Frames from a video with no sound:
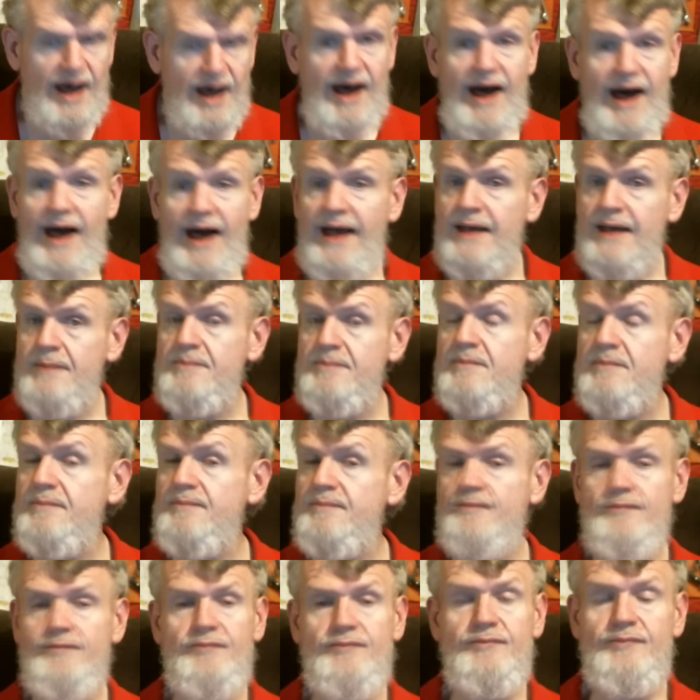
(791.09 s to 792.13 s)
I am...
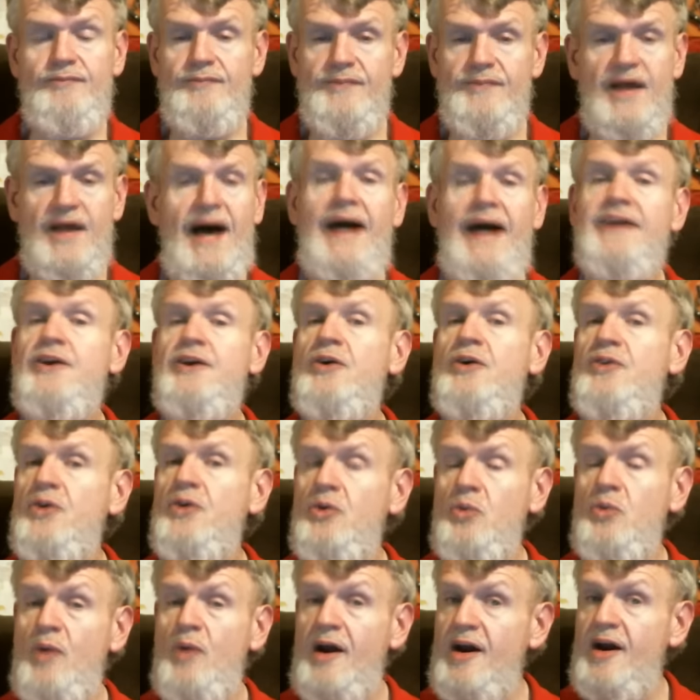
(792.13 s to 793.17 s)
I don't know
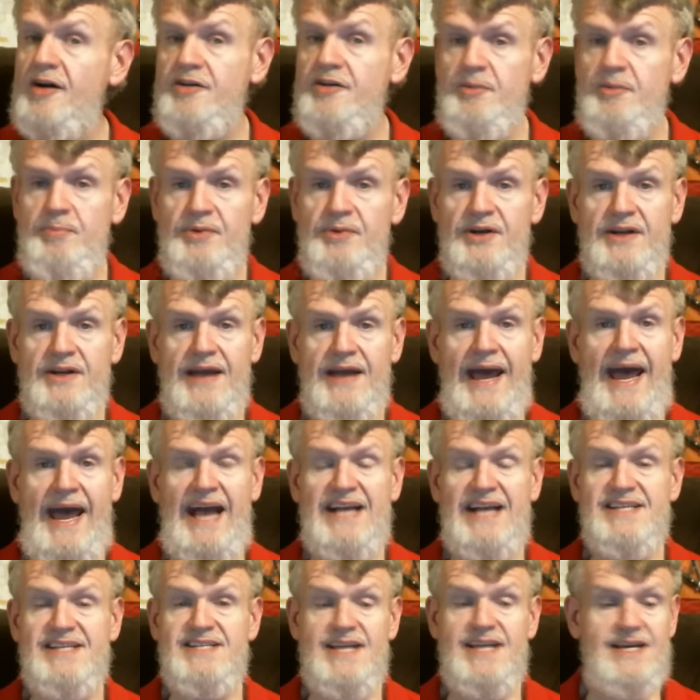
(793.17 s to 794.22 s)
where to put
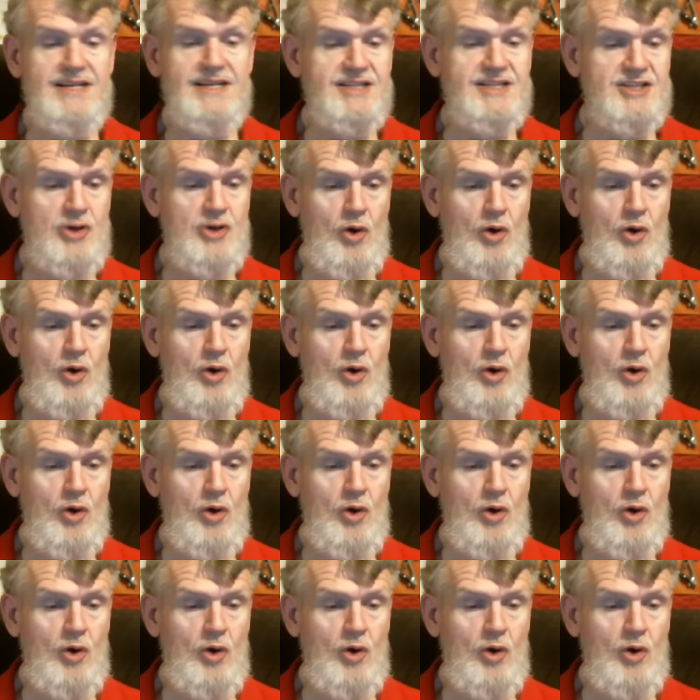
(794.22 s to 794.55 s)
accents